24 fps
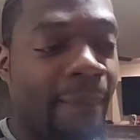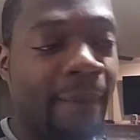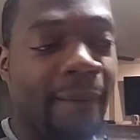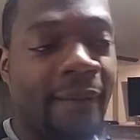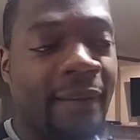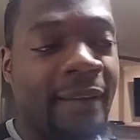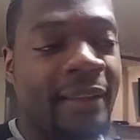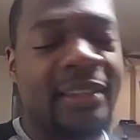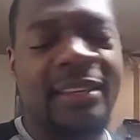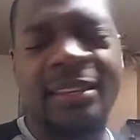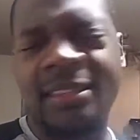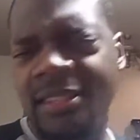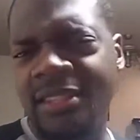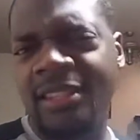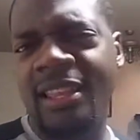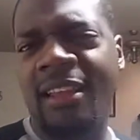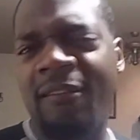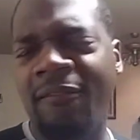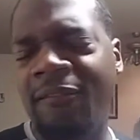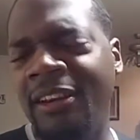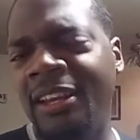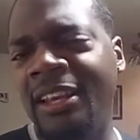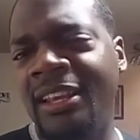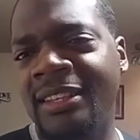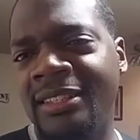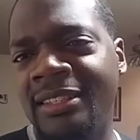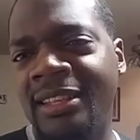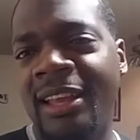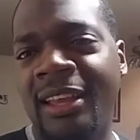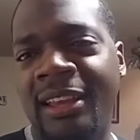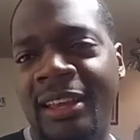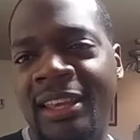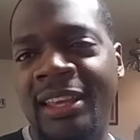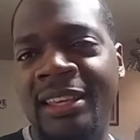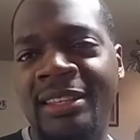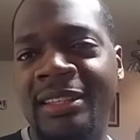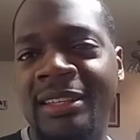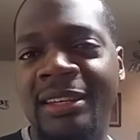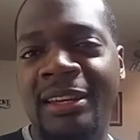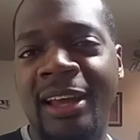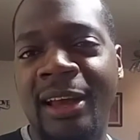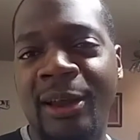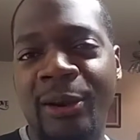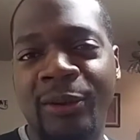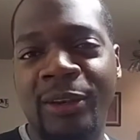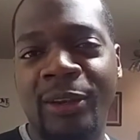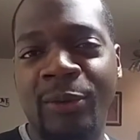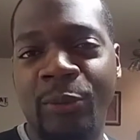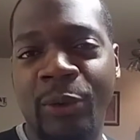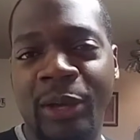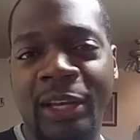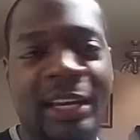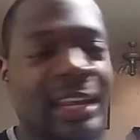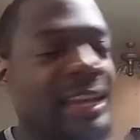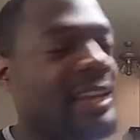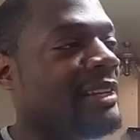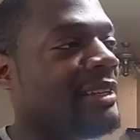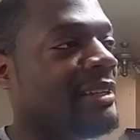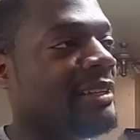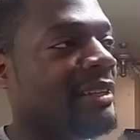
Stephanie isn't the only one that